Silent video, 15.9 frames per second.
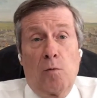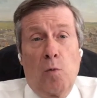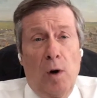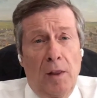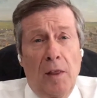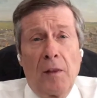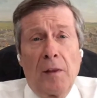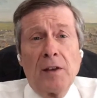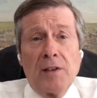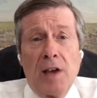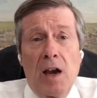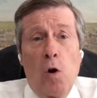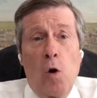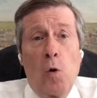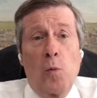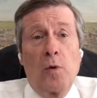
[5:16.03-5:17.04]
And one of the
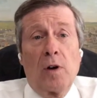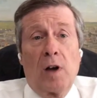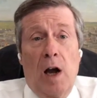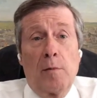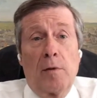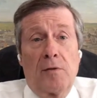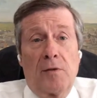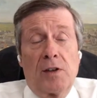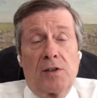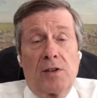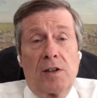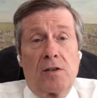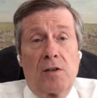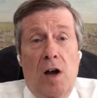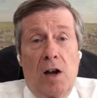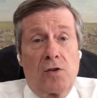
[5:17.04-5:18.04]
things I hope will come of
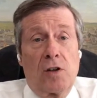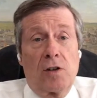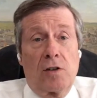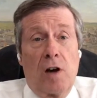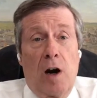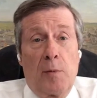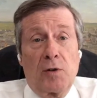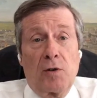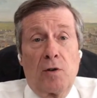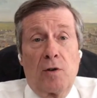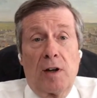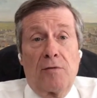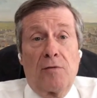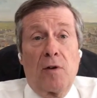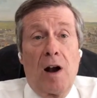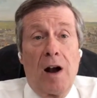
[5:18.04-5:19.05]
this is not just an
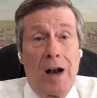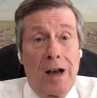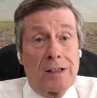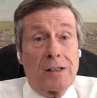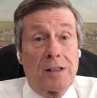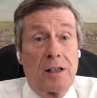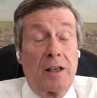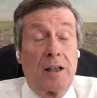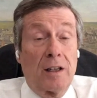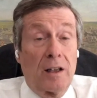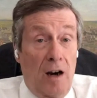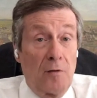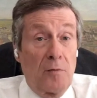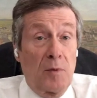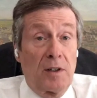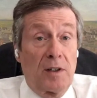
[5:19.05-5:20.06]
opportunity for us
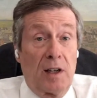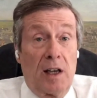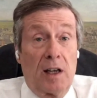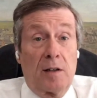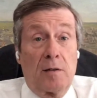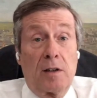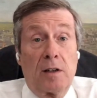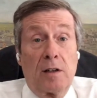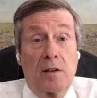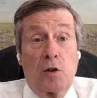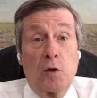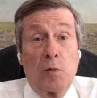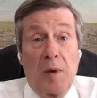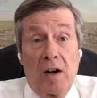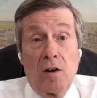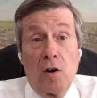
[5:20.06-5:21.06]
in government to get
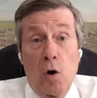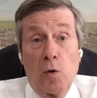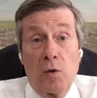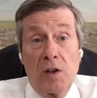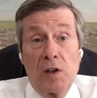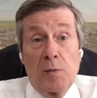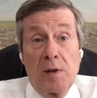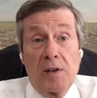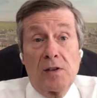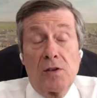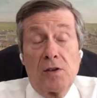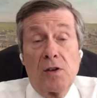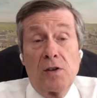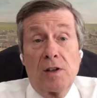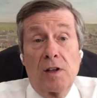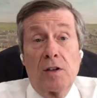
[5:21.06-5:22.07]
to better know these
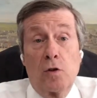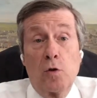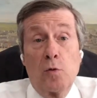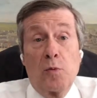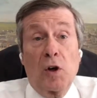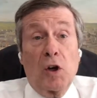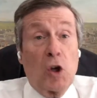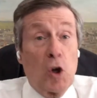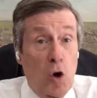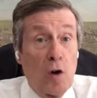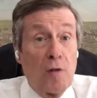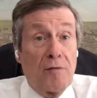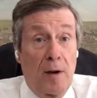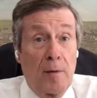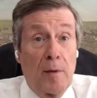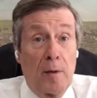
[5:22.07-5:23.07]
businesses and to
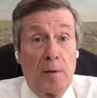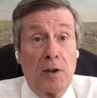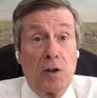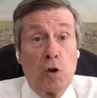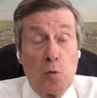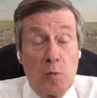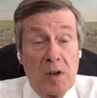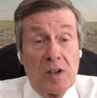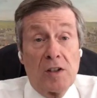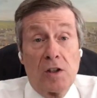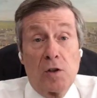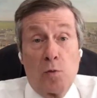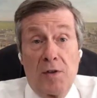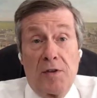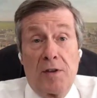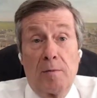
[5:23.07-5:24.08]
procure from them and do
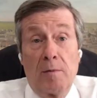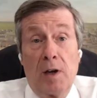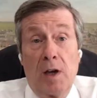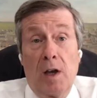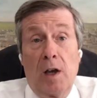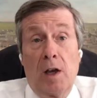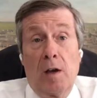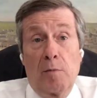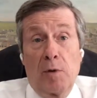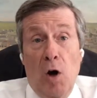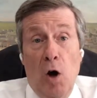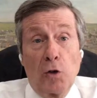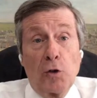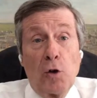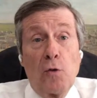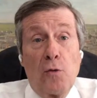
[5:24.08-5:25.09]
business with them,
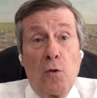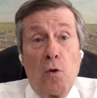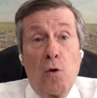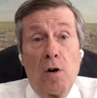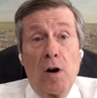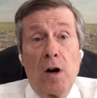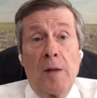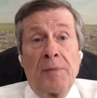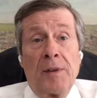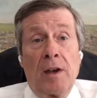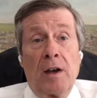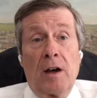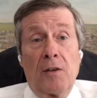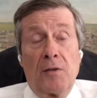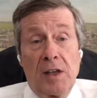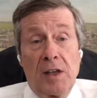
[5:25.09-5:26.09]
but also for
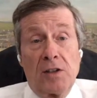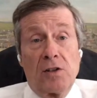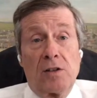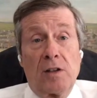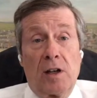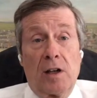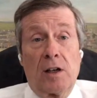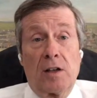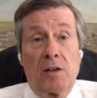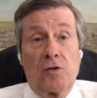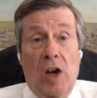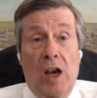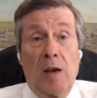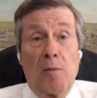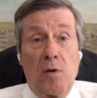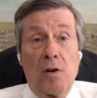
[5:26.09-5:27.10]
this
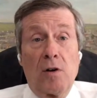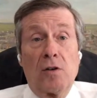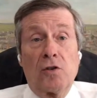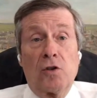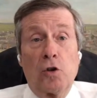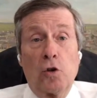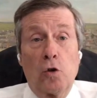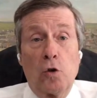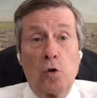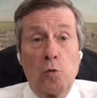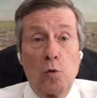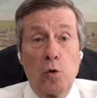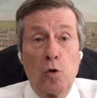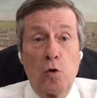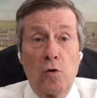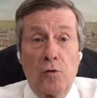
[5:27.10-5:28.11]
chamber
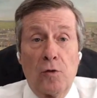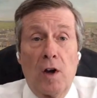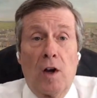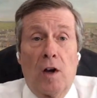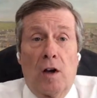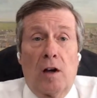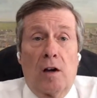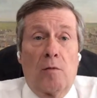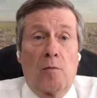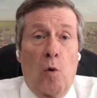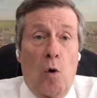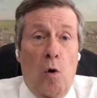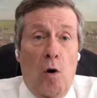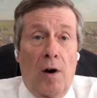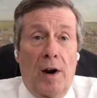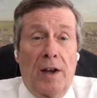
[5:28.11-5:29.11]
to move
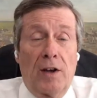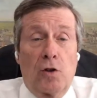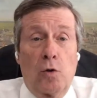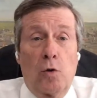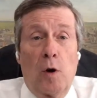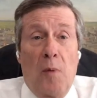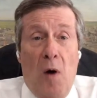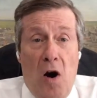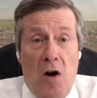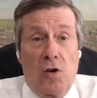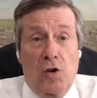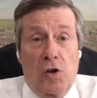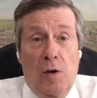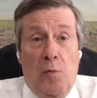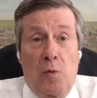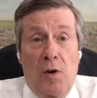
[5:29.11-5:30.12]
more into a
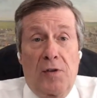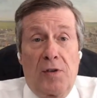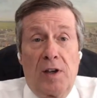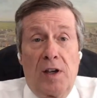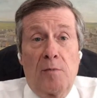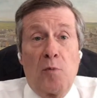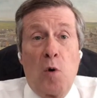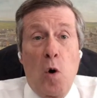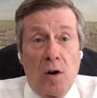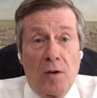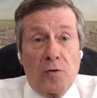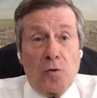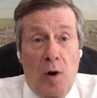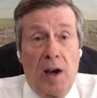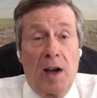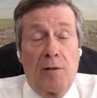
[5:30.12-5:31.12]
partnership with the
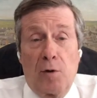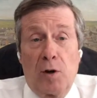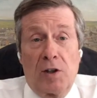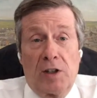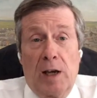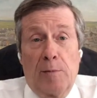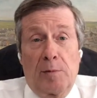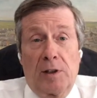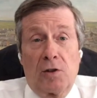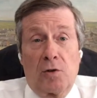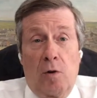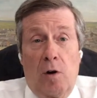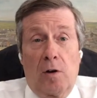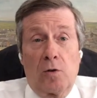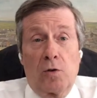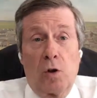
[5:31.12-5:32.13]
Board of Trade, for
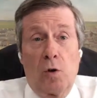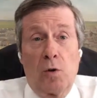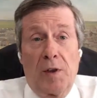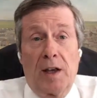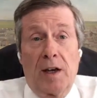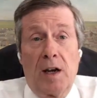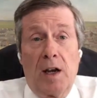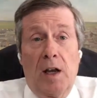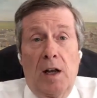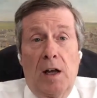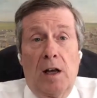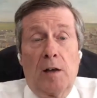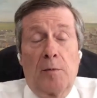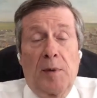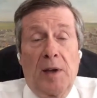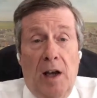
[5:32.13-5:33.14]
example, in Toronto, so that
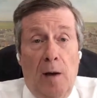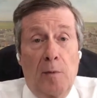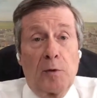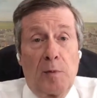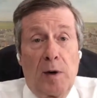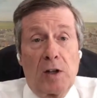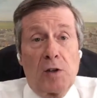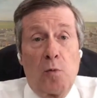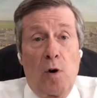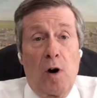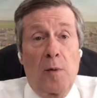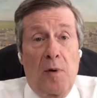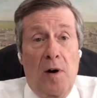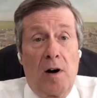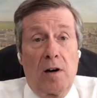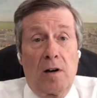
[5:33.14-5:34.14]
it becomes
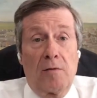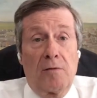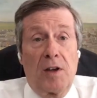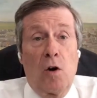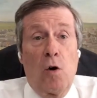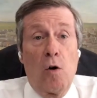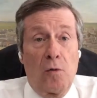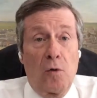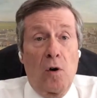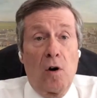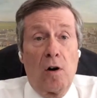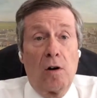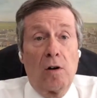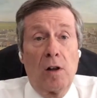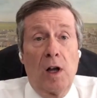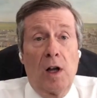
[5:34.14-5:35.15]
much more a part of the
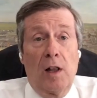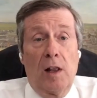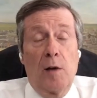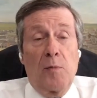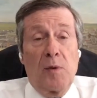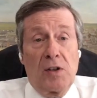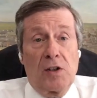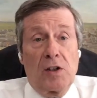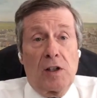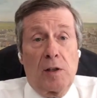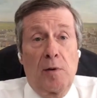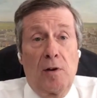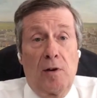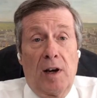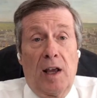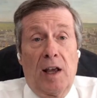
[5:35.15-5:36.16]
overall
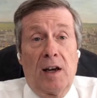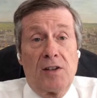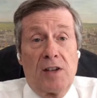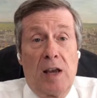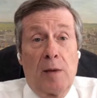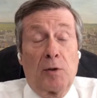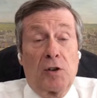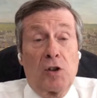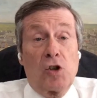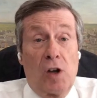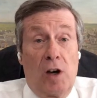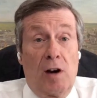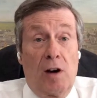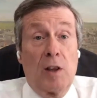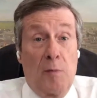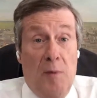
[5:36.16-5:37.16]
business community and is able
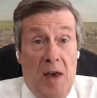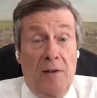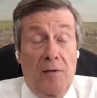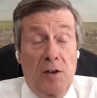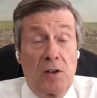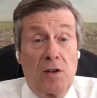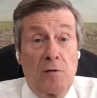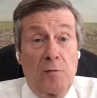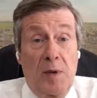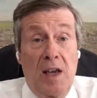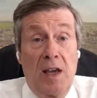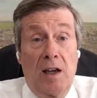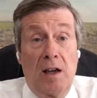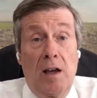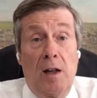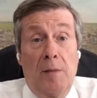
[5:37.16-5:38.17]
to share in the benefits
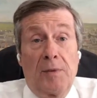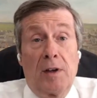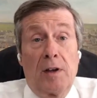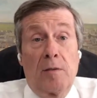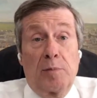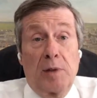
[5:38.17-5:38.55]
of being